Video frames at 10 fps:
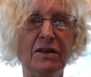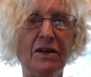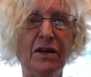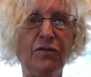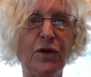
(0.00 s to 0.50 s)

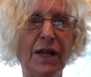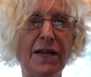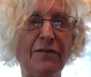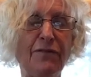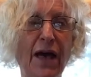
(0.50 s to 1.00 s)
if you get
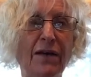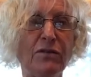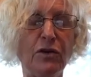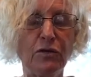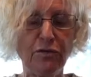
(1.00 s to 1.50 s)
any
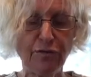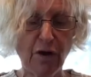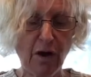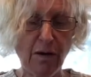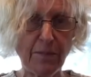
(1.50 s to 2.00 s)
value
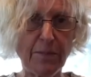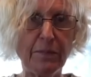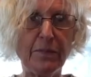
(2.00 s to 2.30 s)
from